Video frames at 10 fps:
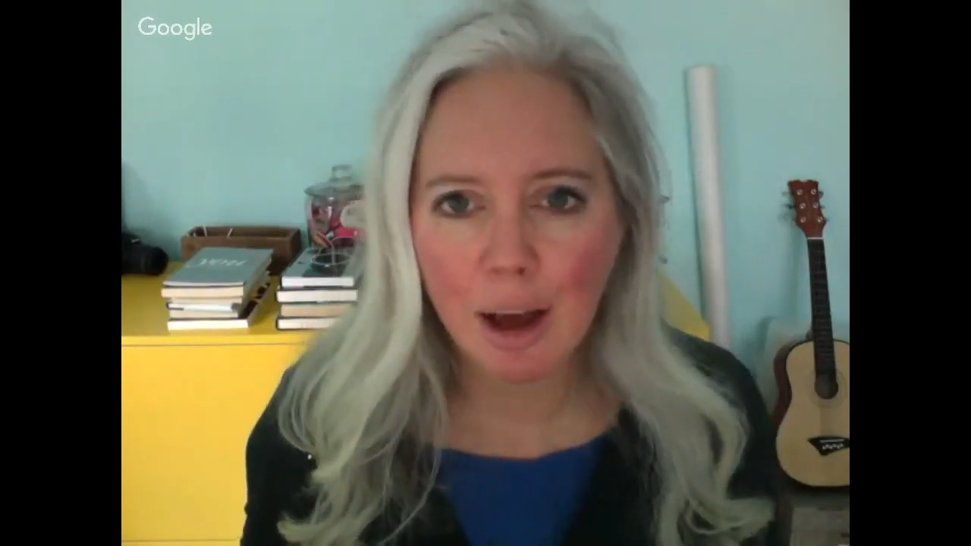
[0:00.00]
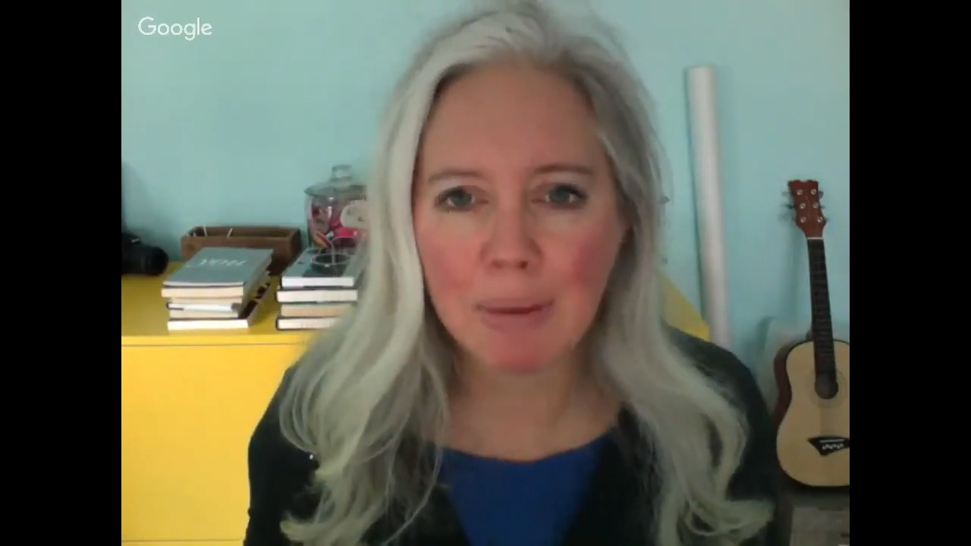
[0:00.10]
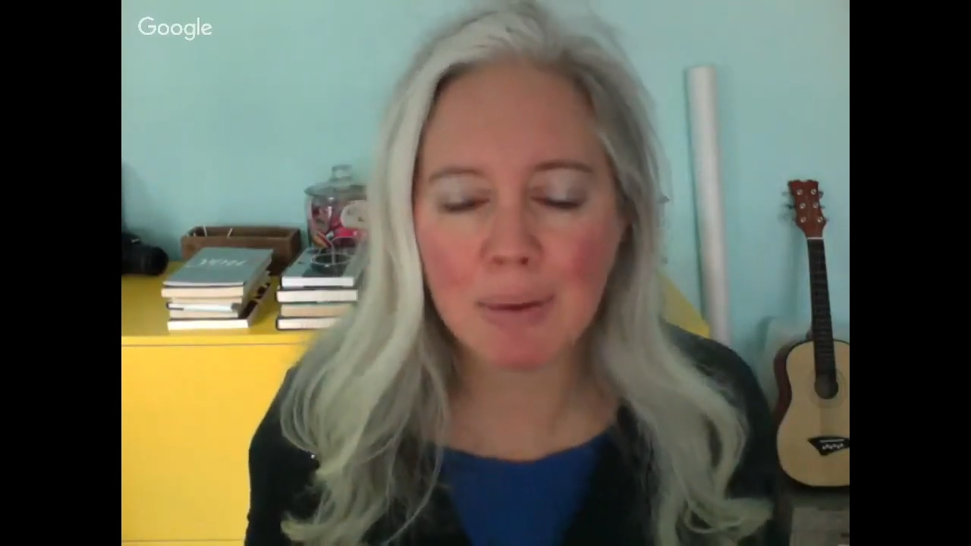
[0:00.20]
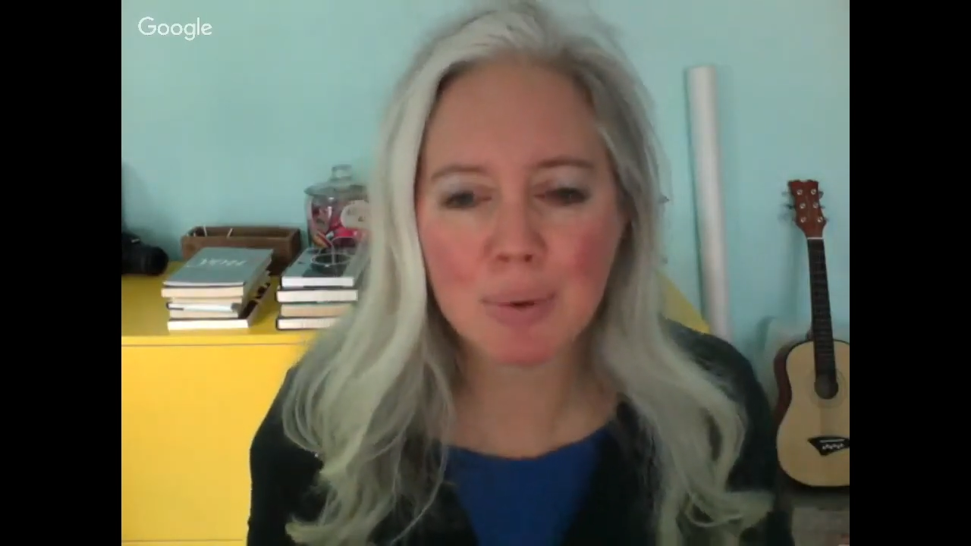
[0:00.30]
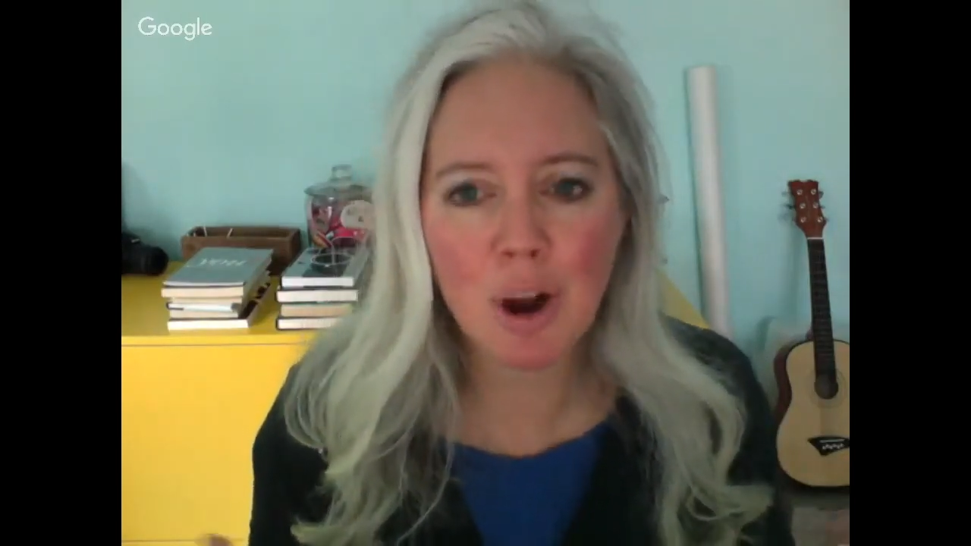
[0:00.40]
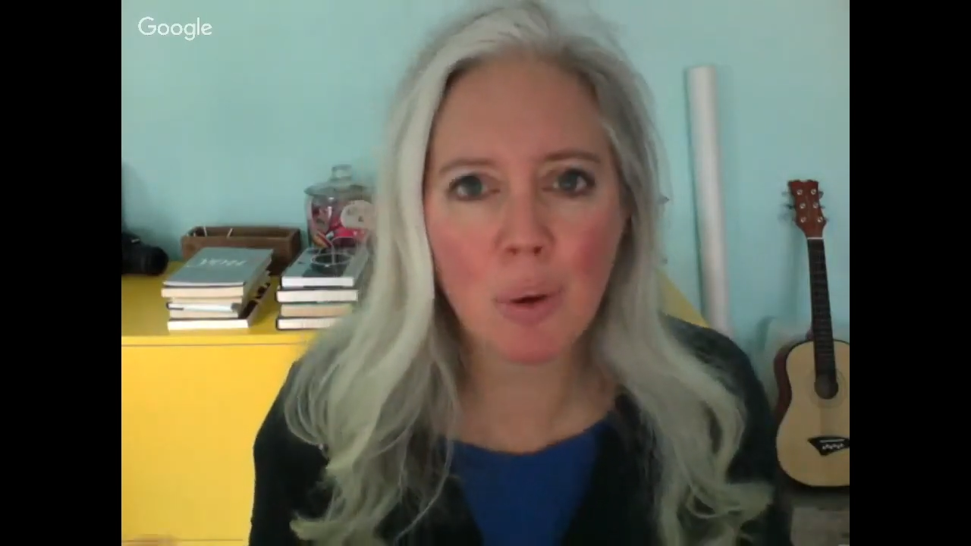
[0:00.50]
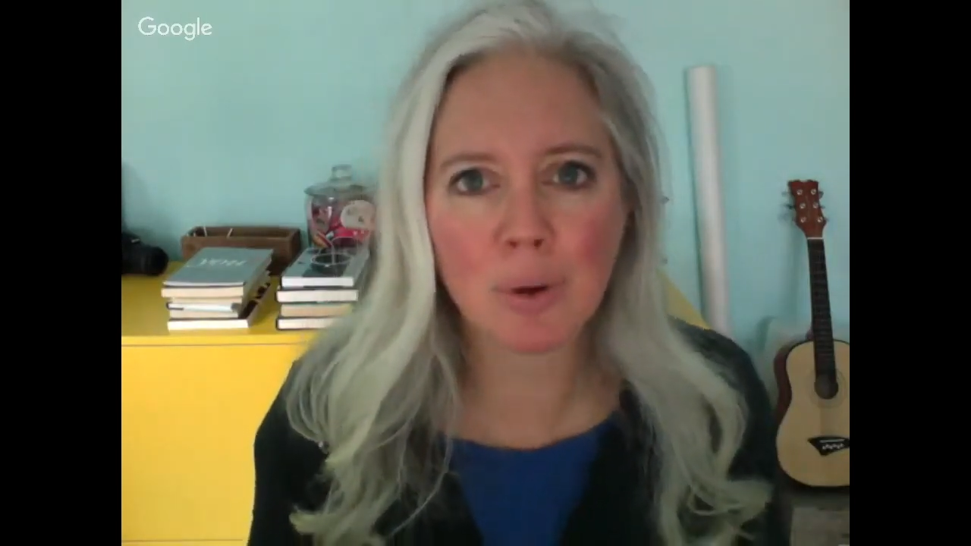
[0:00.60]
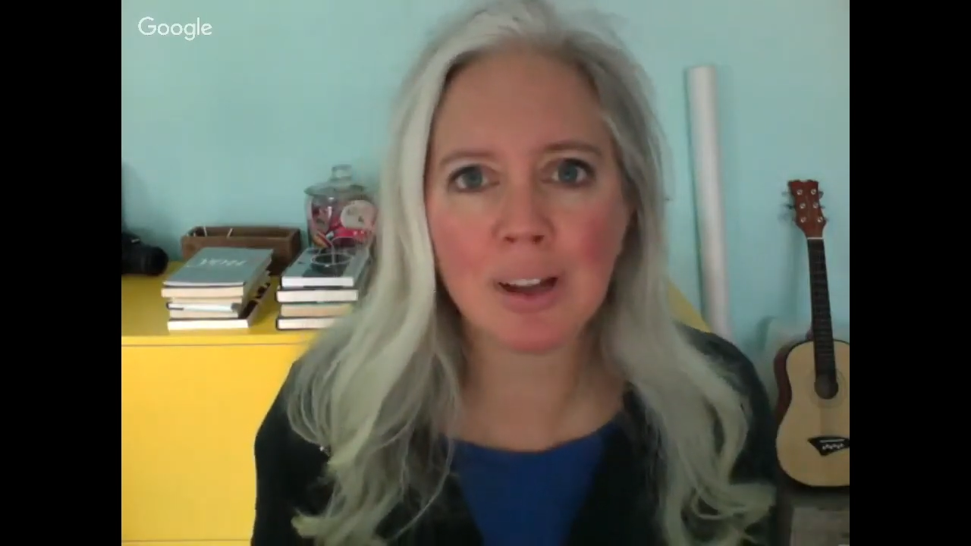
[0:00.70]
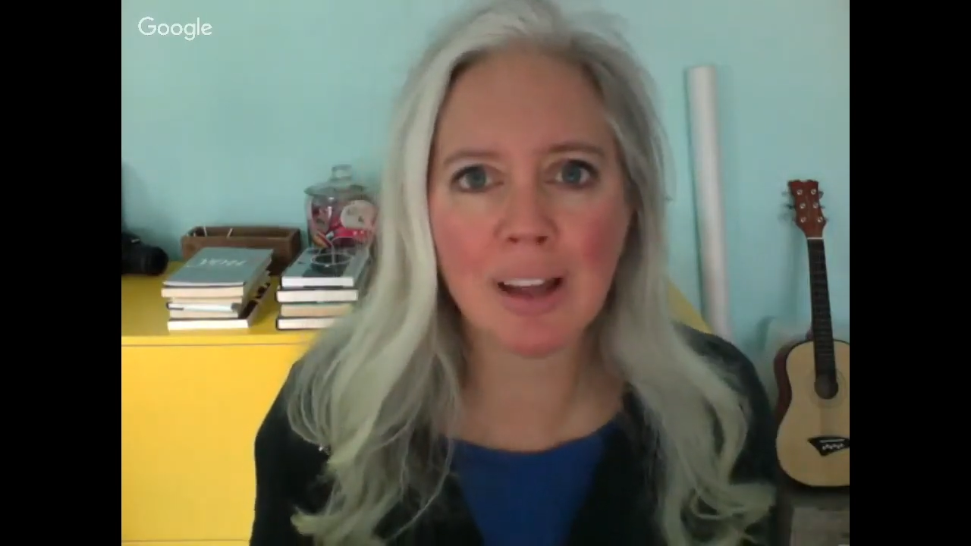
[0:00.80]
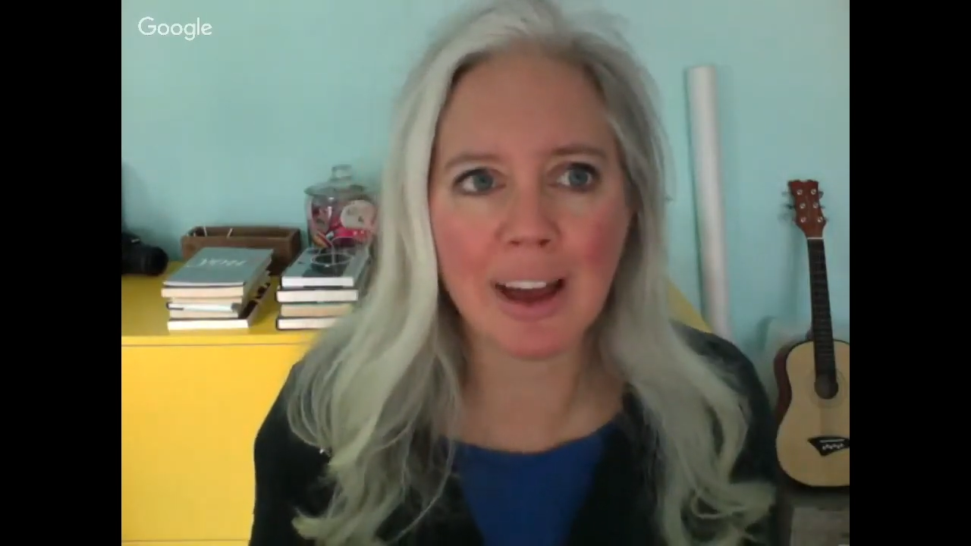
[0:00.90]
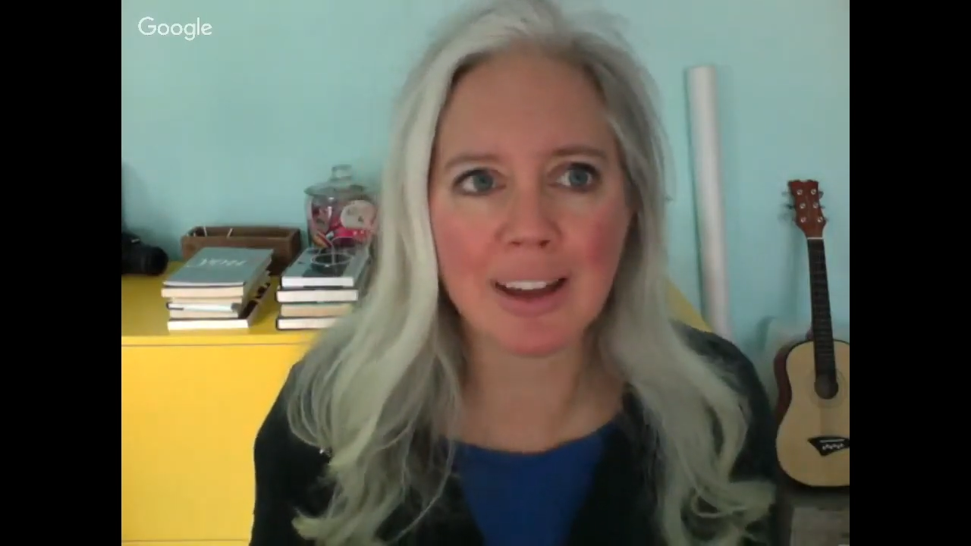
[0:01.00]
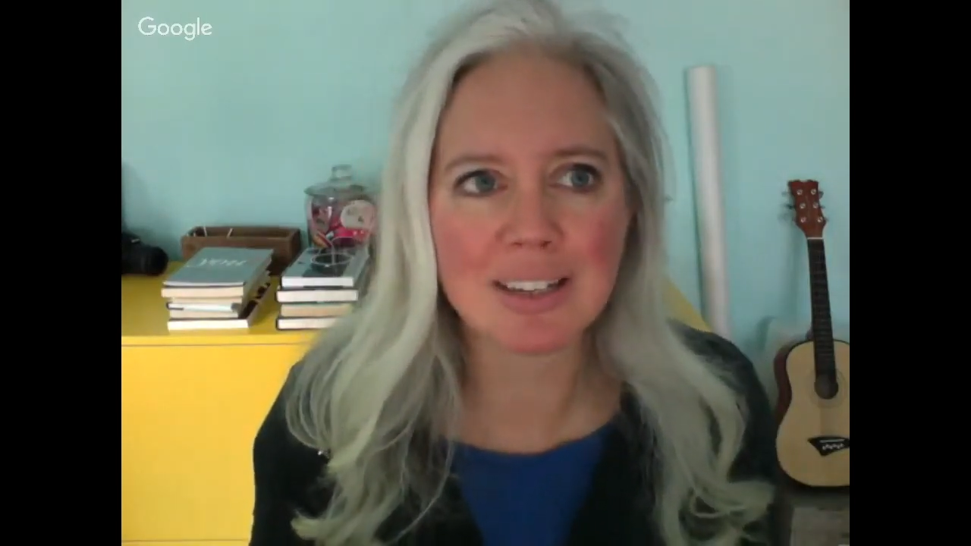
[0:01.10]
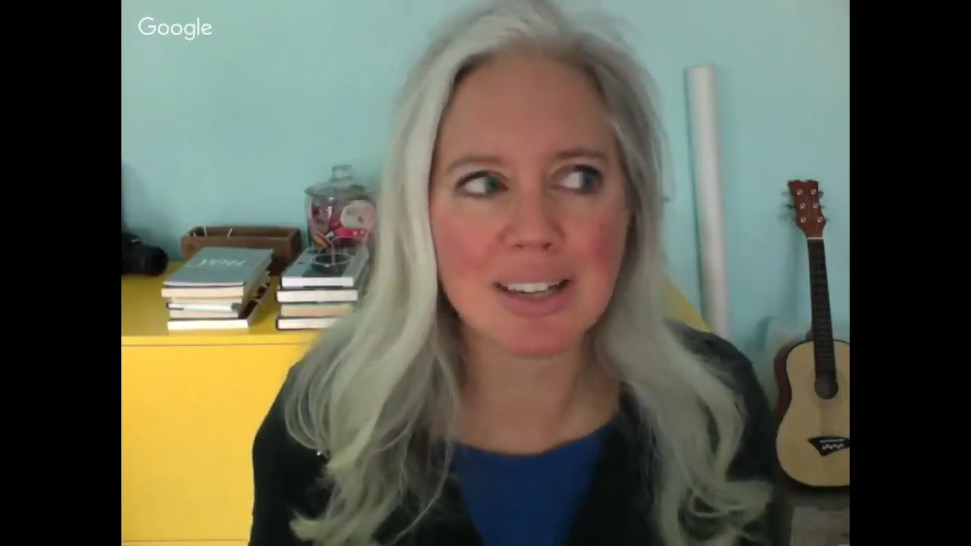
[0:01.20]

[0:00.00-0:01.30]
But we don't realize